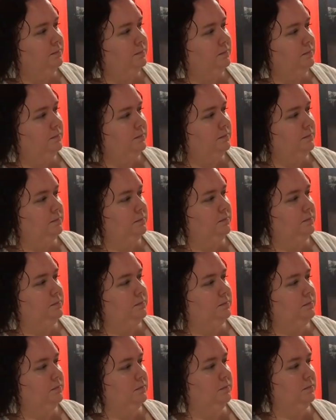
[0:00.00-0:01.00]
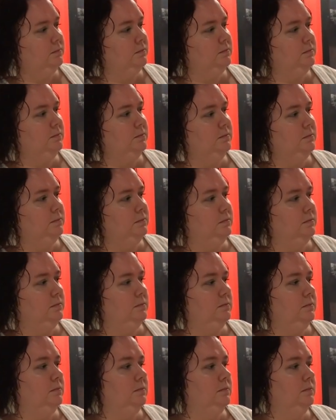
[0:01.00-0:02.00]

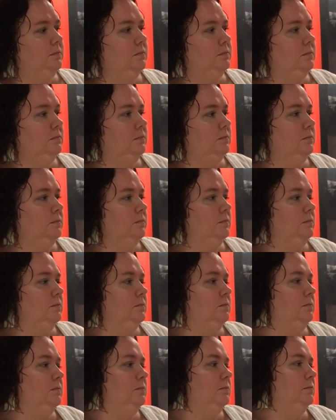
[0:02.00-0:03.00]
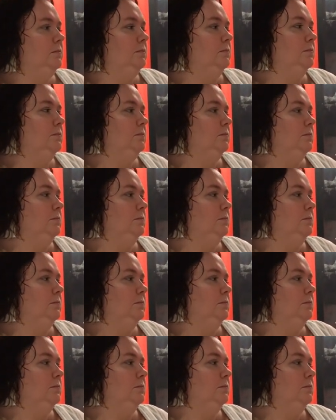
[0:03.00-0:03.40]
This person isn't speaking.